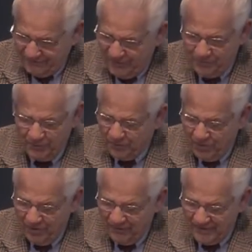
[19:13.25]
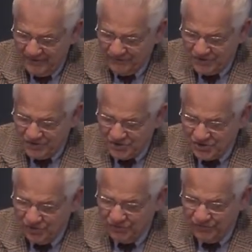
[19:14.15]
We put all the
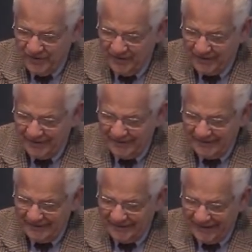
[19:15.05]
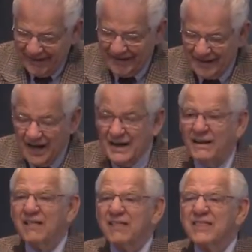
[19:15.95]
emphasis on feeling and
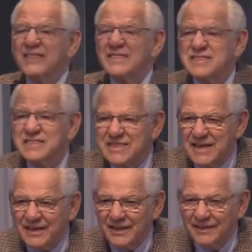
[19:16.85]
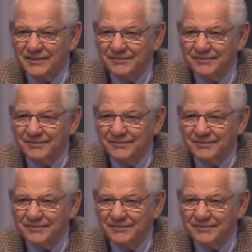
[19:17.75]
not thinking.